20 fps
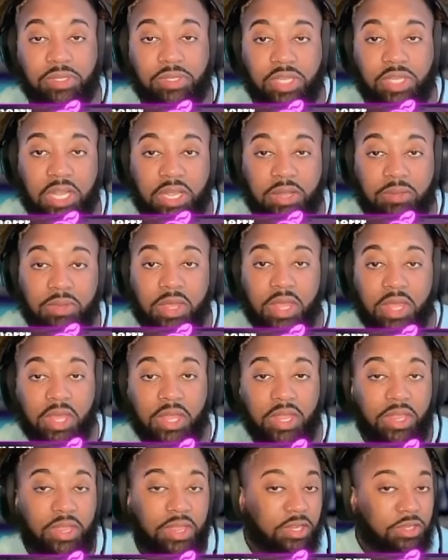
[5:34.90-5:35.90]
shape,
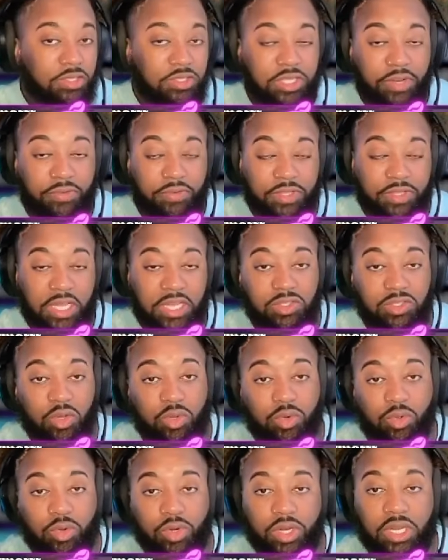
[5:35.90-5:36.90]
and there's different things
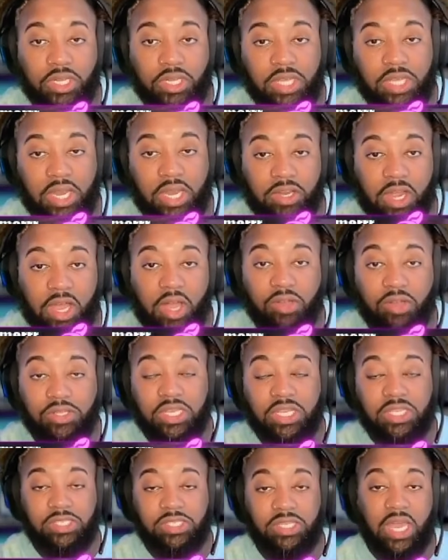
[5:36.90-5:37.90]
going on inside of your house.
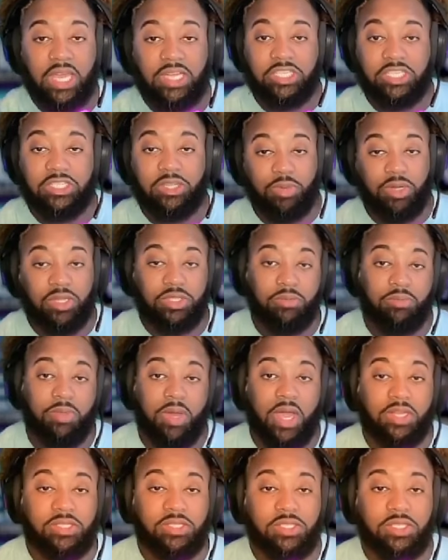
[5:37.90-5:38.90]
It's not just a bunch of
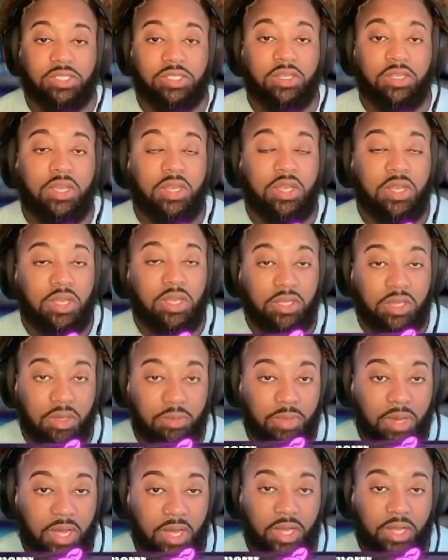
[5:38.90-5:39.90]
boxes
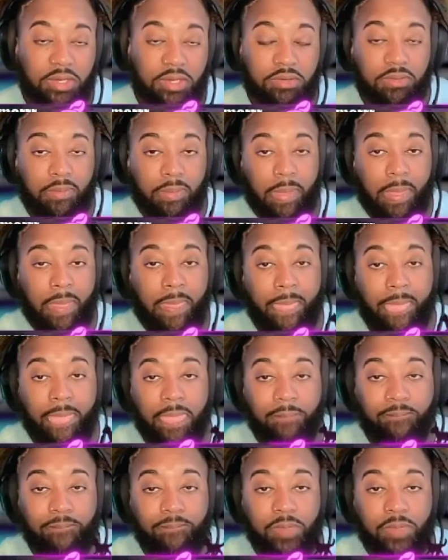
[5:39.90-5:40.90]
combined.
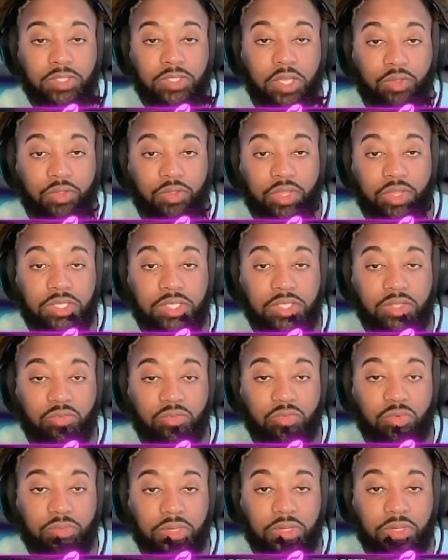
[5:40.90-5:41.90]
So this
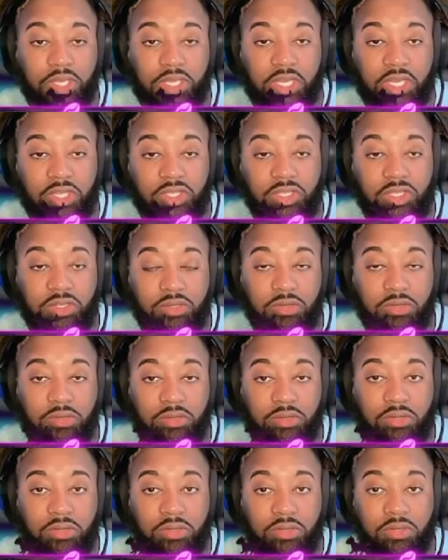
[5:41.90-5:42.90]
would be the kitchen.
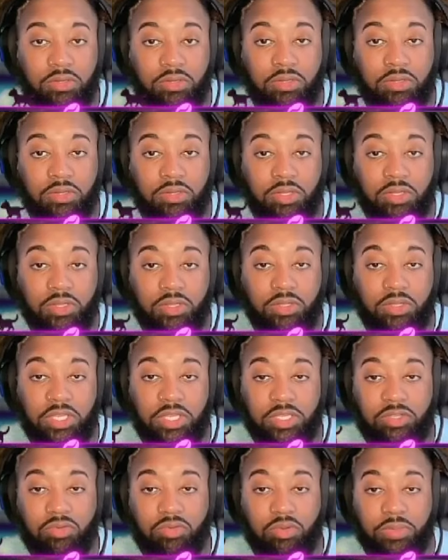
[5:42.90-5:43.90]

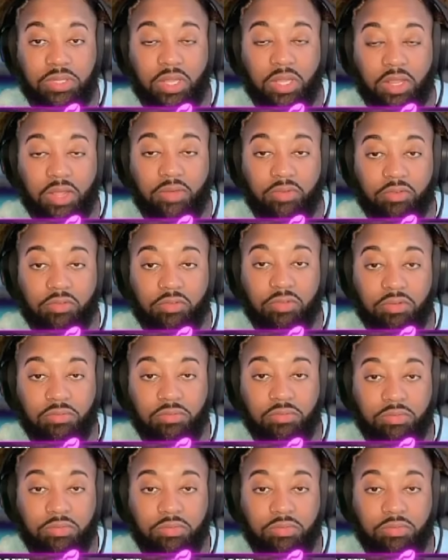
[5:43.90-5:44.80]
This would be the living room,